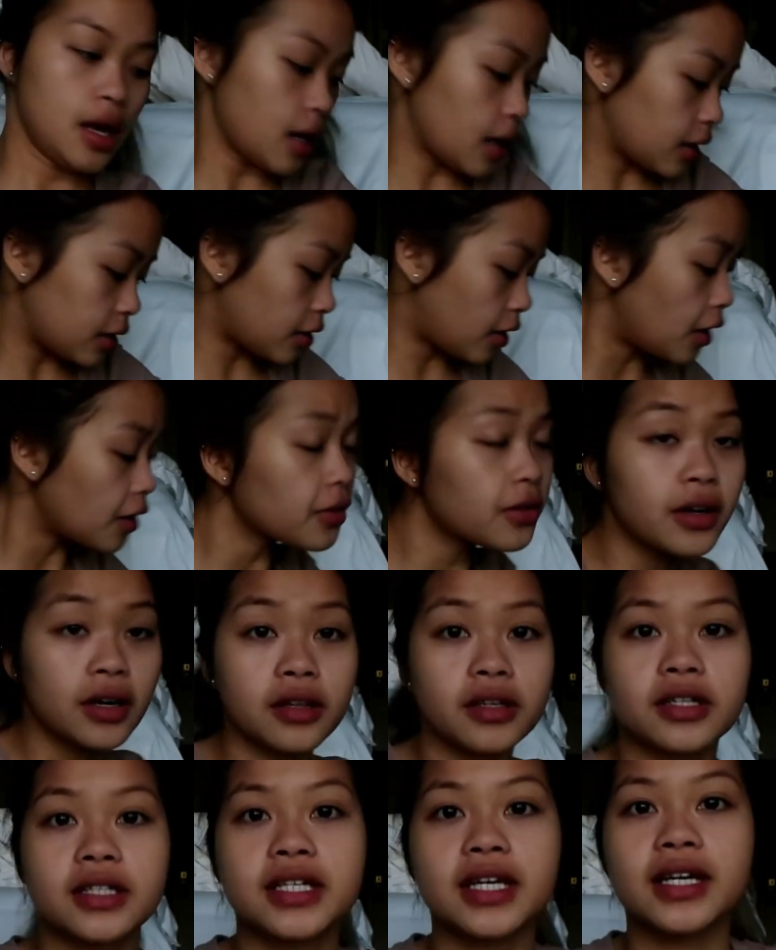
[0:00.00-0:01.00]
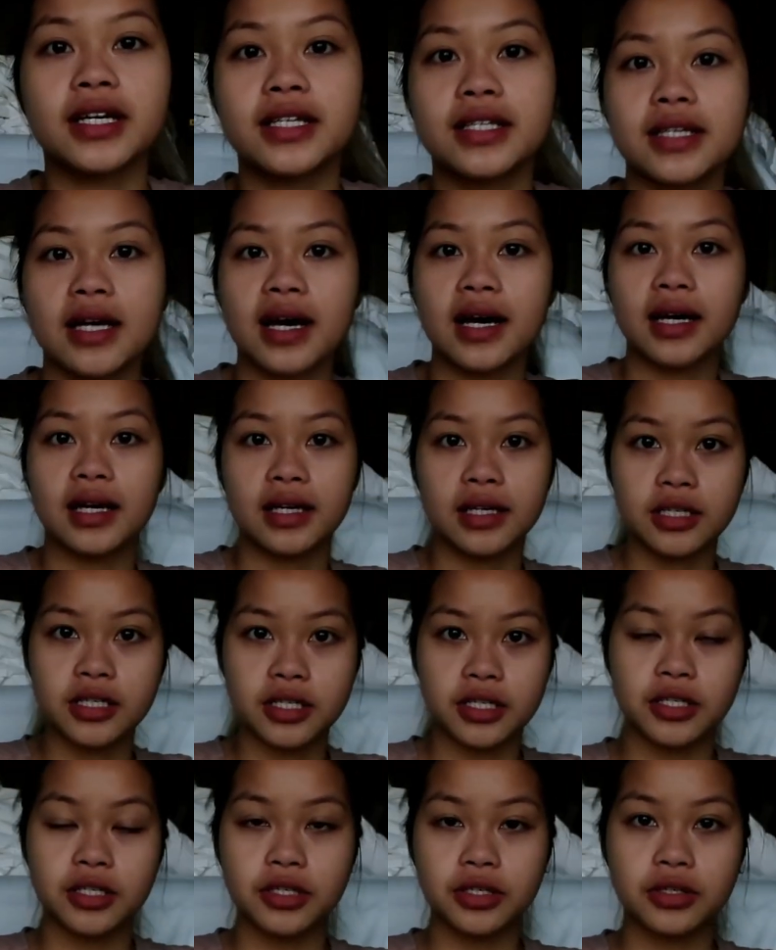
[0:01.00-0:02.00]
And all the other days I
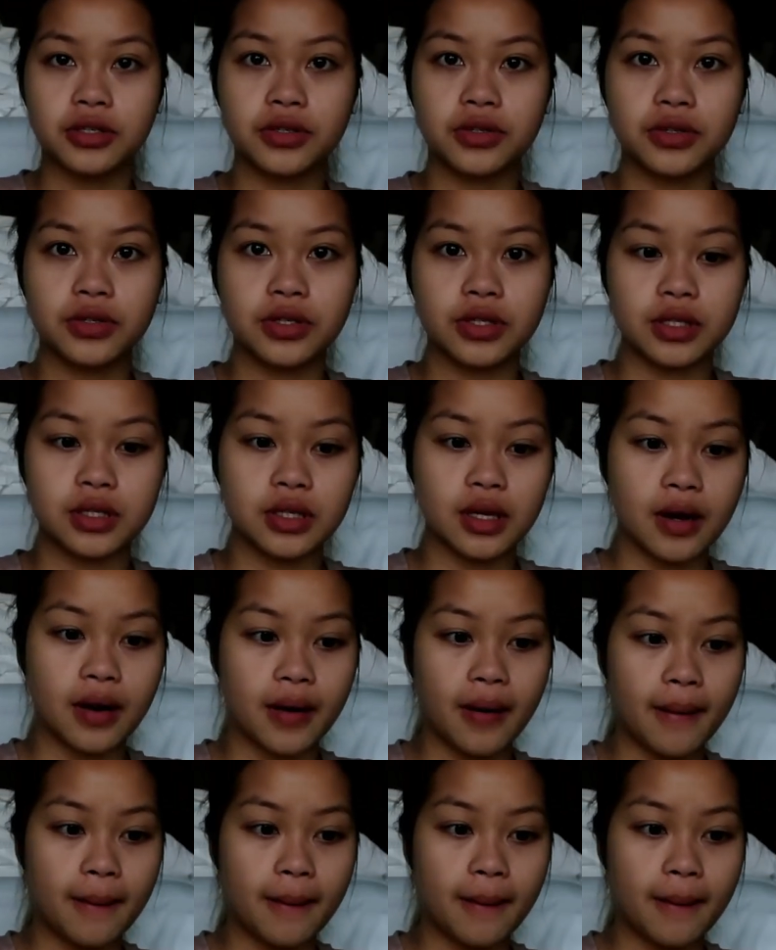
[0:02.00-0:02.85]
just use